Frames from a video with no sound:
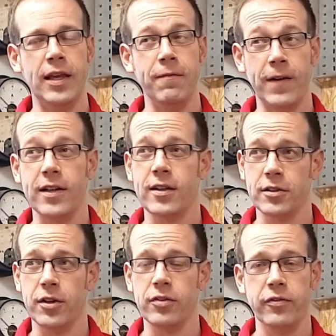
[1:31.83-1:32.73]
In fact, I'd
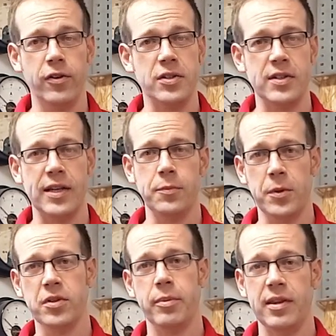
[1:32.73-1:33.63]
go so far as to say it's
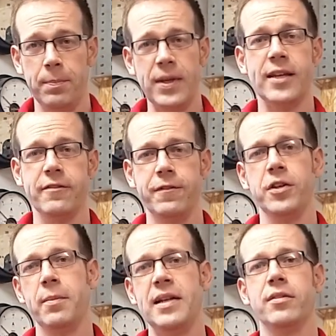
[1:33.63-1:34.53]
possibly the biggest
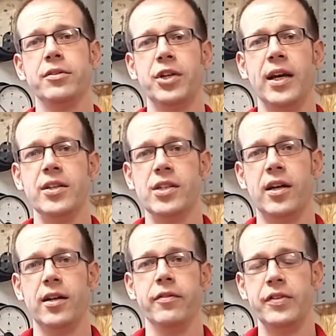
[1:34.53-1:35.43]
fundamental change that
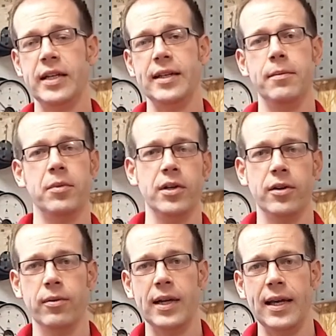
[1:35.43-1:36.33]
I'll have seen in my
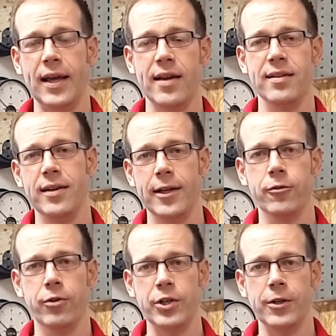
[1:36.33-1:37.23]
career as an
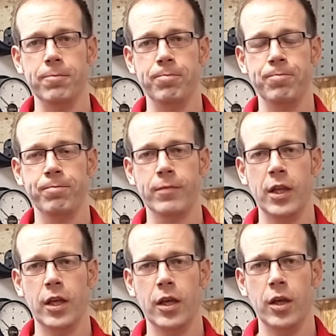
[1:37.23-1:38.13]
electrician.
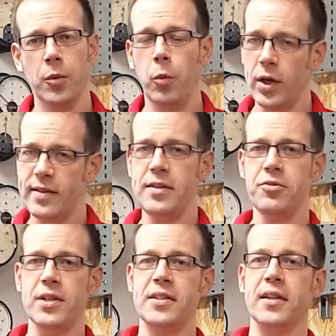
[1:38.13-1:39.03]
What is
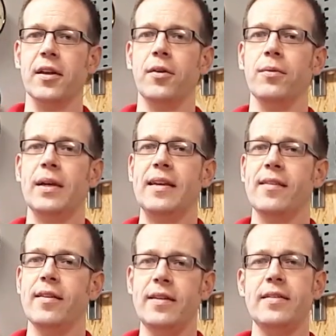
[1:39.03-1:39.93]
interesting though is
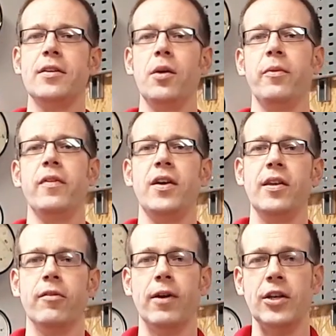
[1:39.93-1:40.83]
that this type of
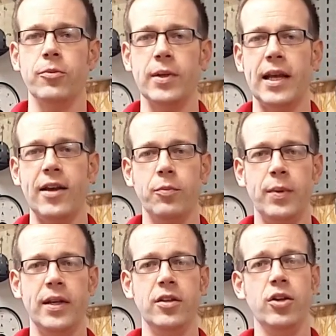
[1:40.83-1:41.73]
earthing arrangement has
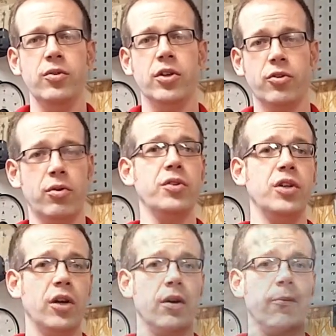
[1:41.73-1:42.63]
been in use across
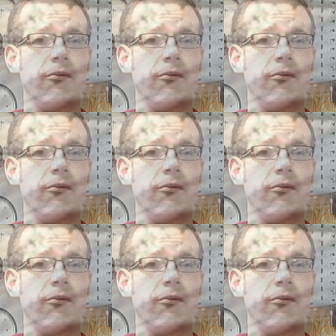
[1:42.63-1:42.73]
Europe